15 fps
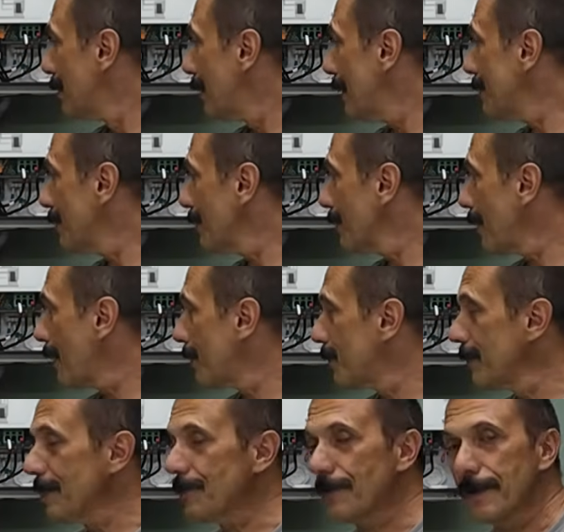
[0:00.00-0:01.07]
I did a lot of
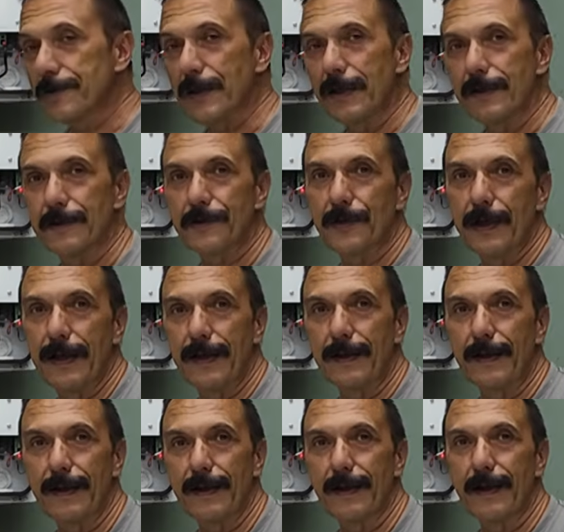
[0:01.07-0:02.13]
research on this thing,
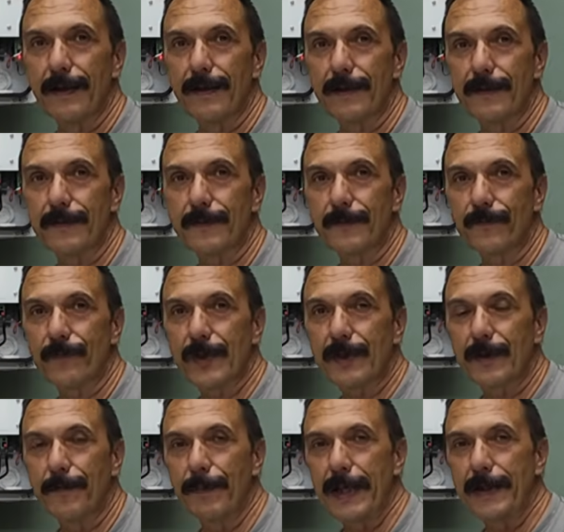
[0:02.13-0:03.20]
and
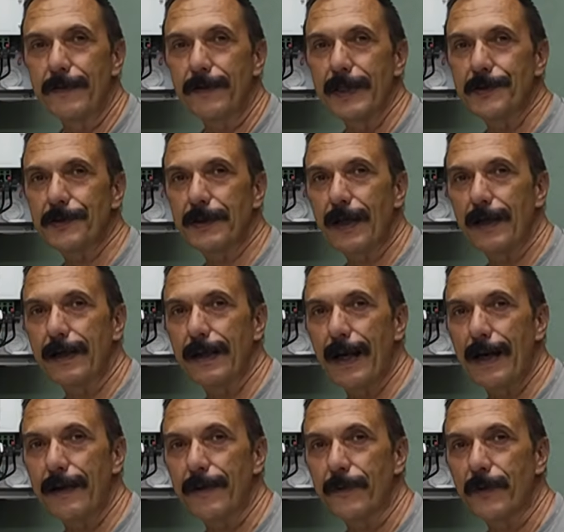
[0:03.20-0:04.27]
the main reason I
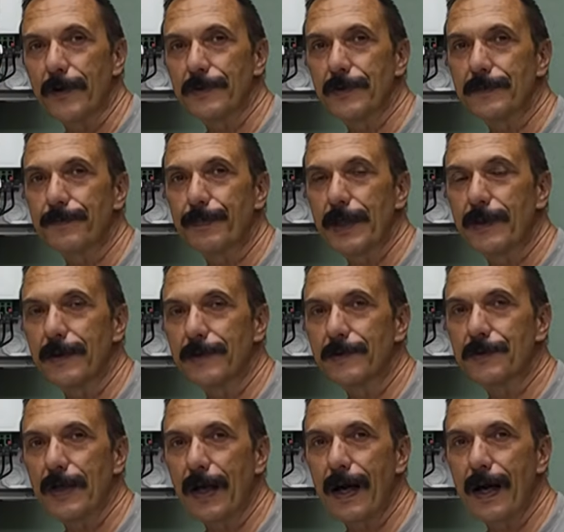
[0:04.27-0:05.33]
got it was because
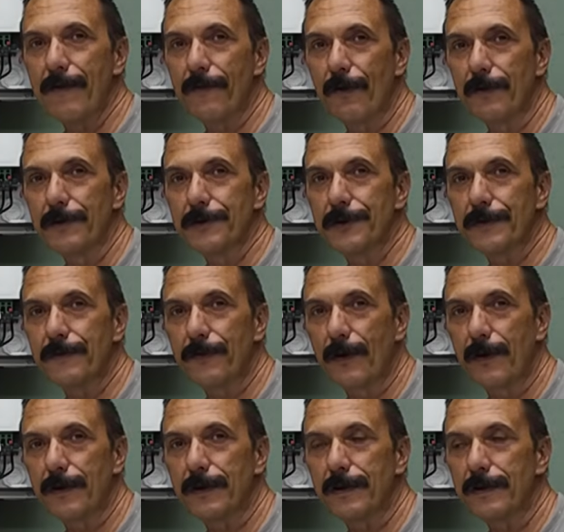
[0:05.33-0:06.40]
it's a high voltage
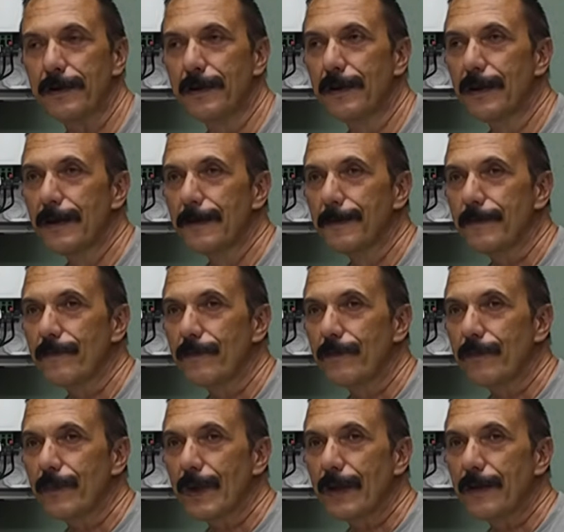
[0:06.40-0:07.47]
inverter.
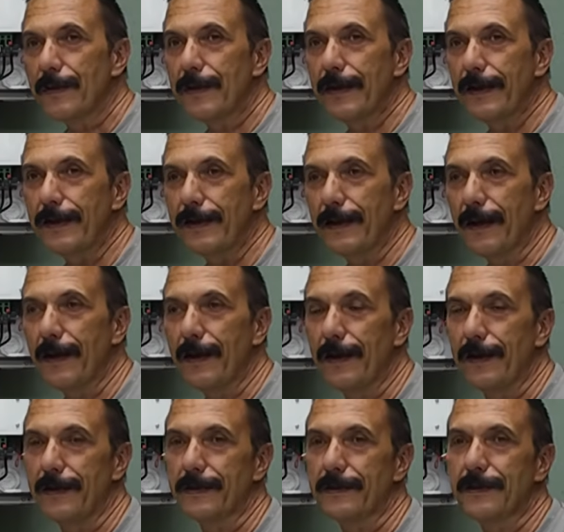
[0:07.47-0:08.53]
The
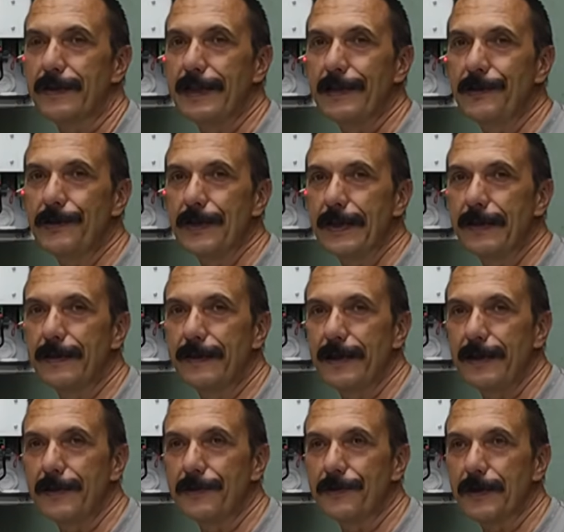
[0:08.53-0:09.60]
DC to
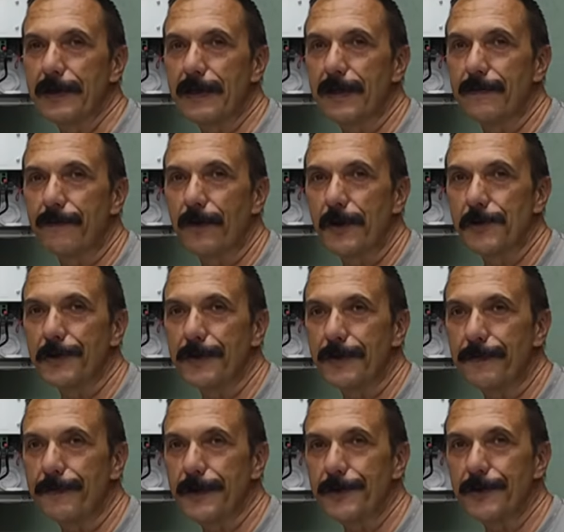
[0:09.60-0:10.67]
DC conversion
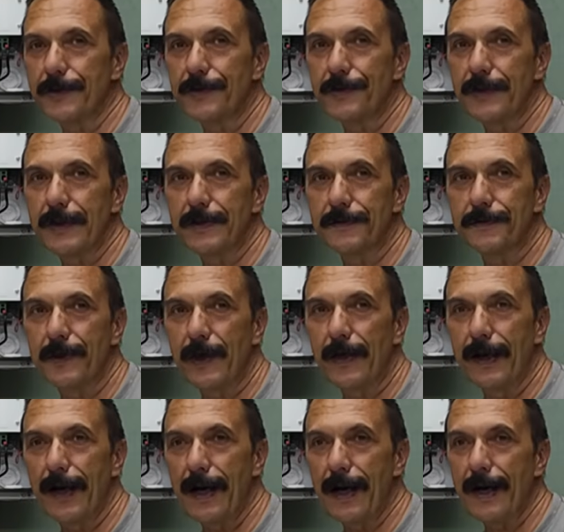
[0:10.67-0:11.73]
efficiency is very
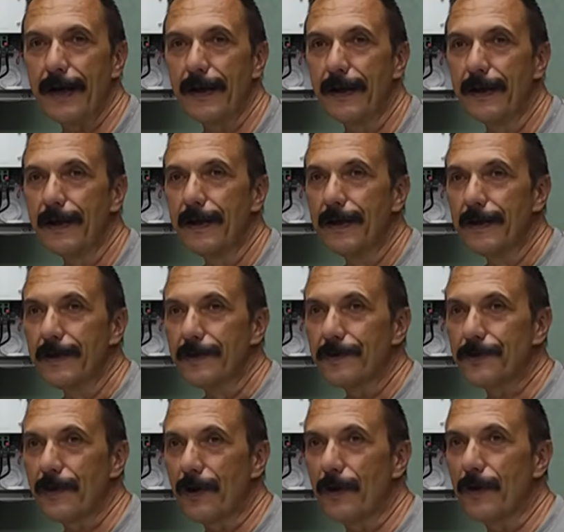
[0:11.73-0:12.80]
high,
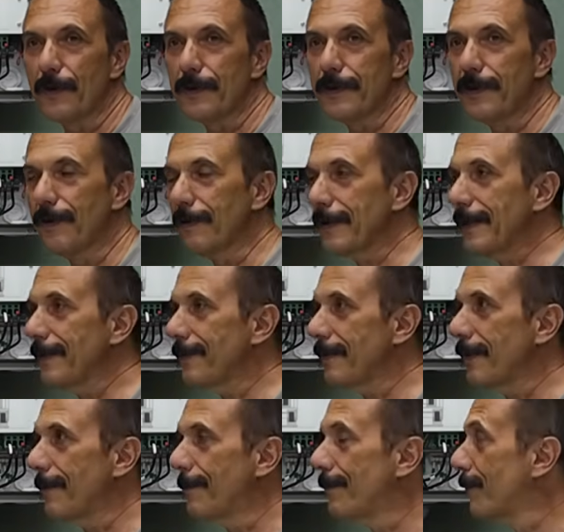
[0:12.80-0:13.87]
so you don't get
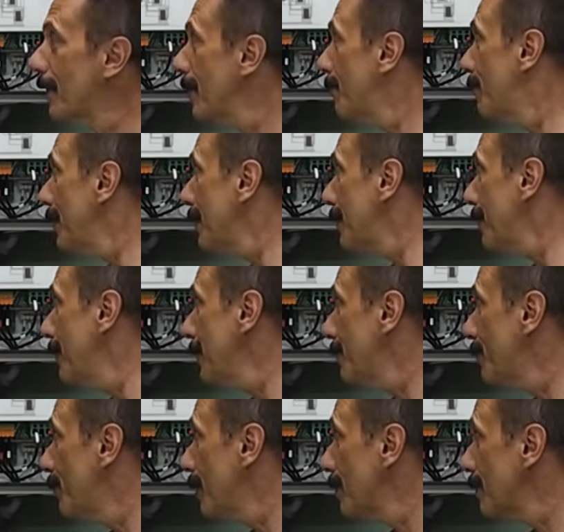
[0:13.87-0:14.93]
the big heat
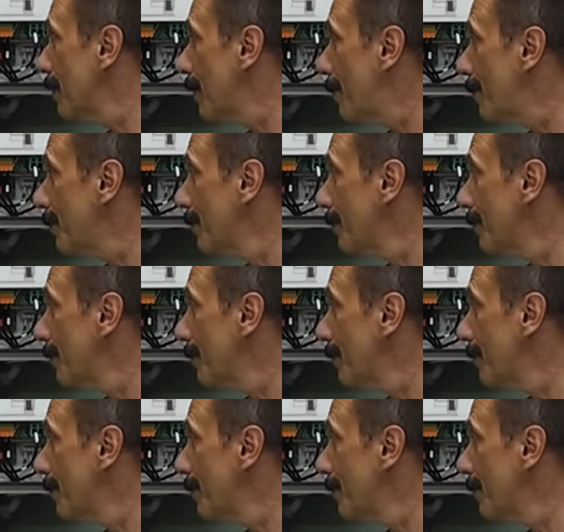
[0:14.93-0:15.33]
buildup